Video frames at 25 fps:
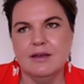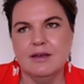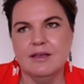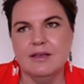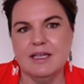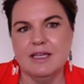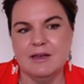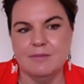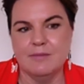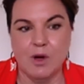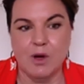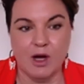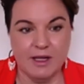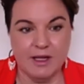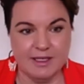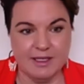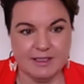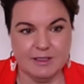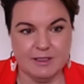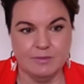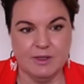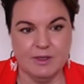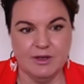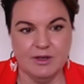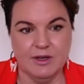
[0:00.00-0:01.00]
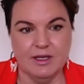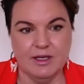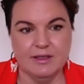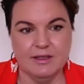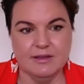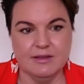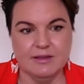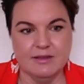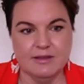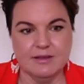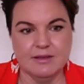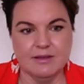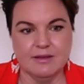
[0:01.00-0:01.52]
in my
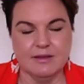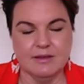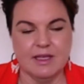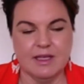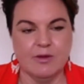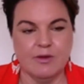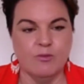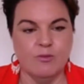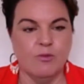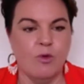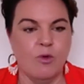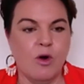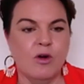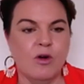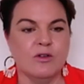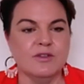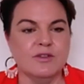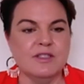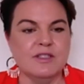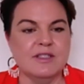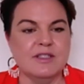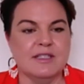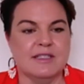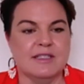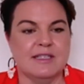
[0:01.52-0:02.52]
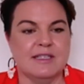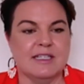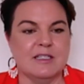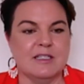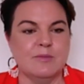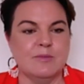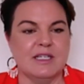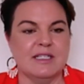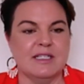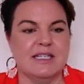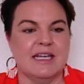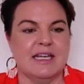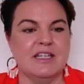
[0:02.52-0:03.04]
experience there was this
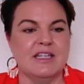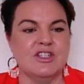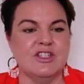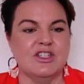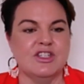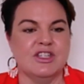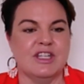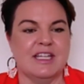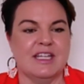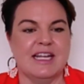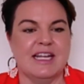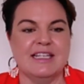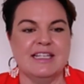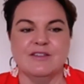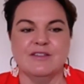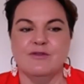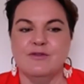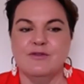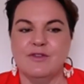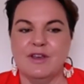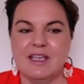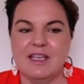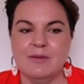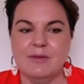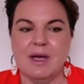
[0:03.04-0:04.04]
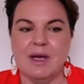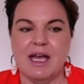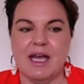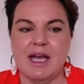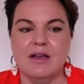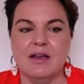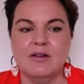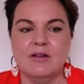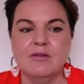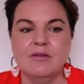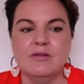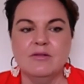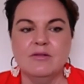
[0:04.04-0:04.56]
expectation that as a female